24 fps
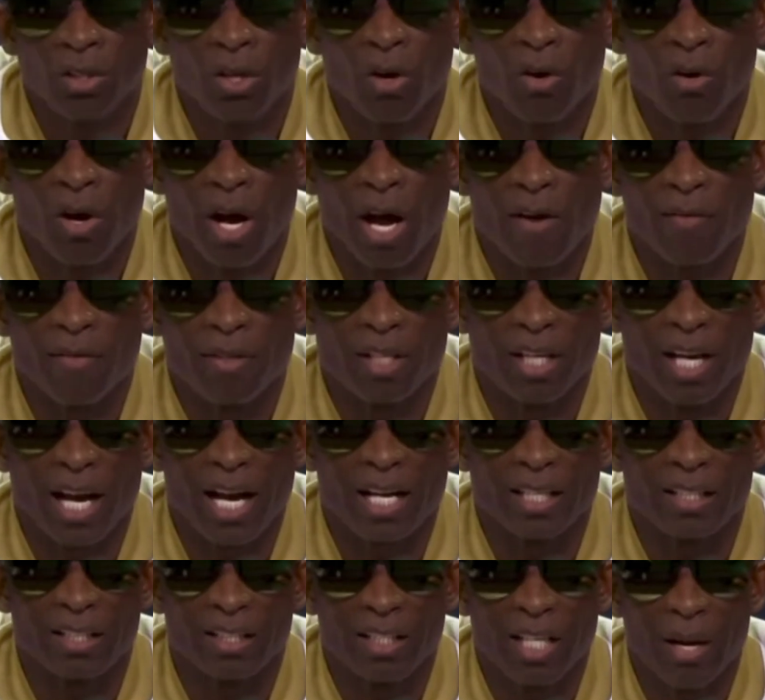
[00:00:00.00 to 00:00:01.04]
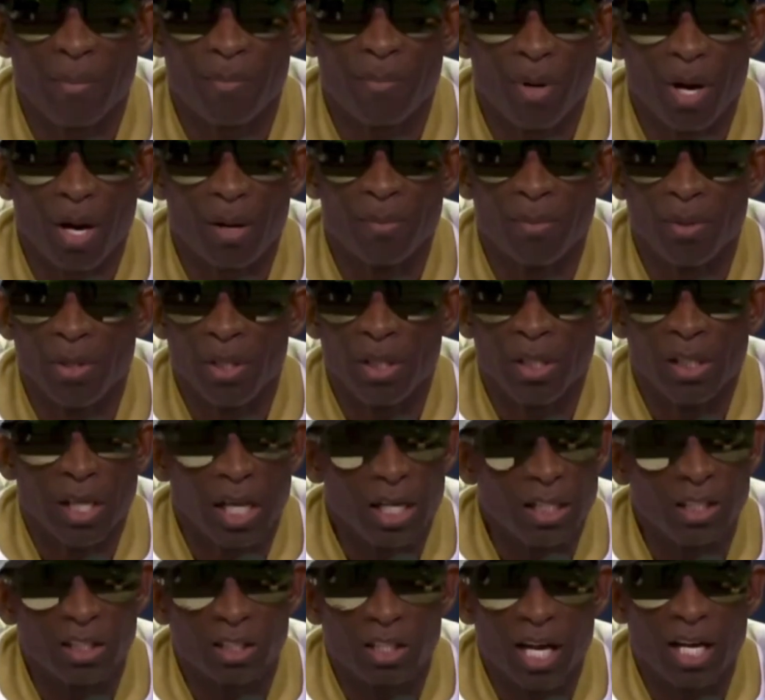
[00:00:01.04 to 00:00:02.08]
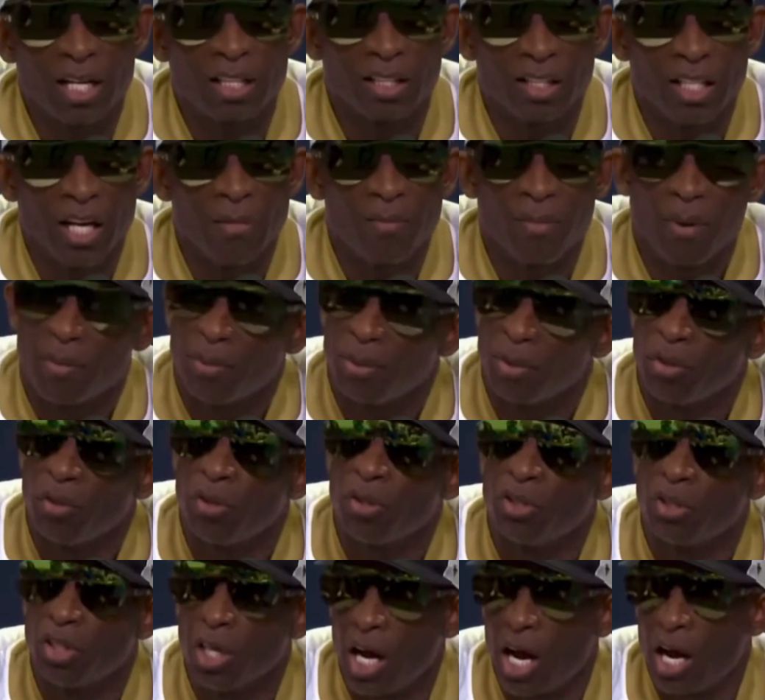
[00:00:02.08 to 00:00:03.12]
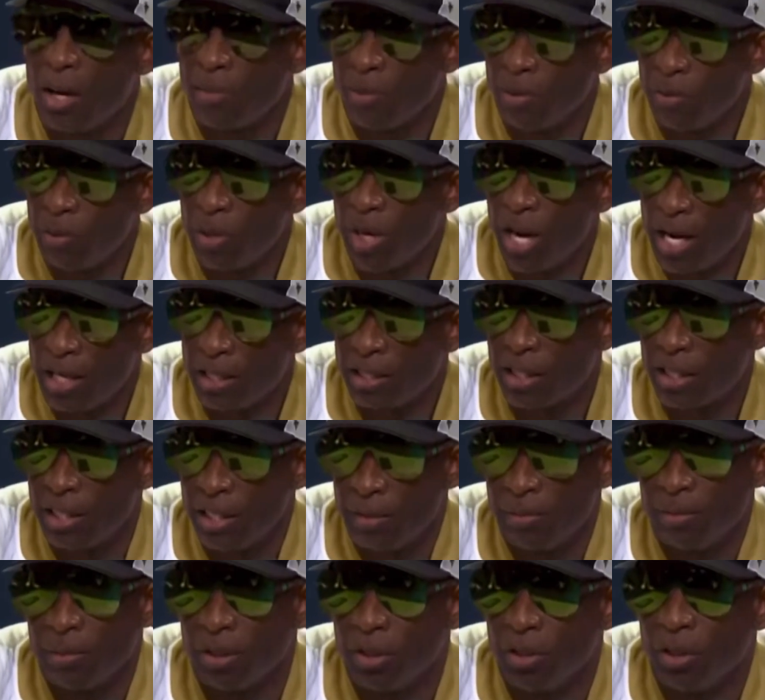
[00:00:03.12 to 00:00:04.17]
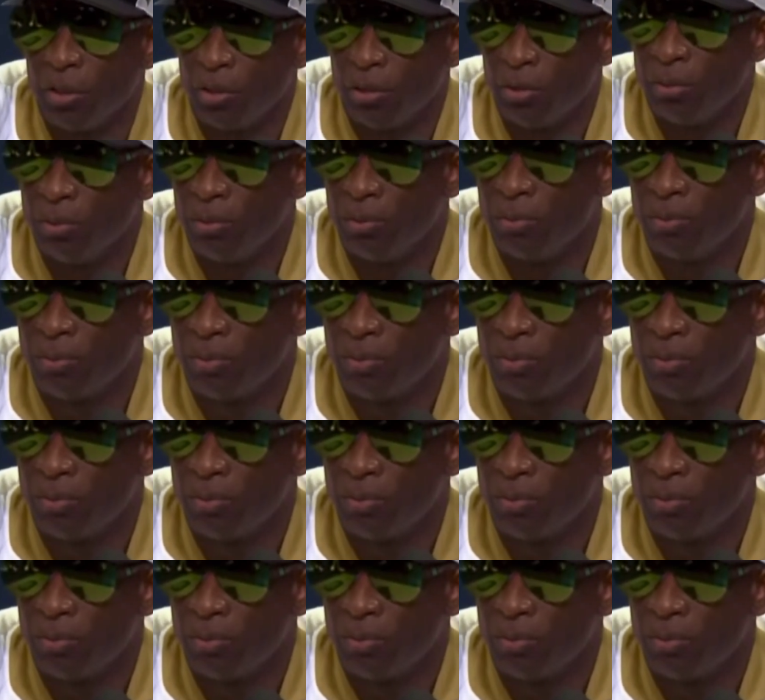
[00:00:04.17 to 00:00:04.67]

So having guys step up, they just got to step up and do the job that we're asking them to do.